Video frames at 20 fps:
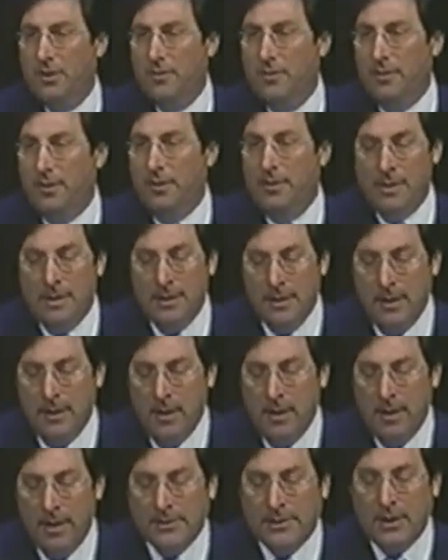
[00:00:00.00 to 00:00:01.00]
ago,
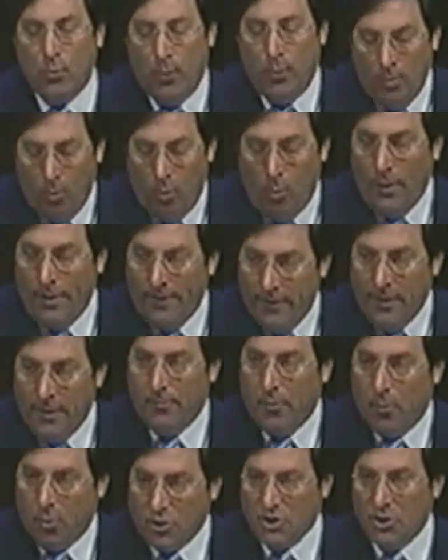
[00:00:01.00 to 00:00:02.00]
he said, we will win
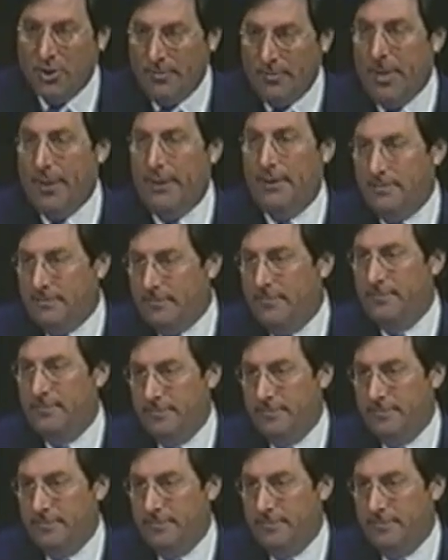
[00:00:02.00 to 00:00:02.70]
the abortion debate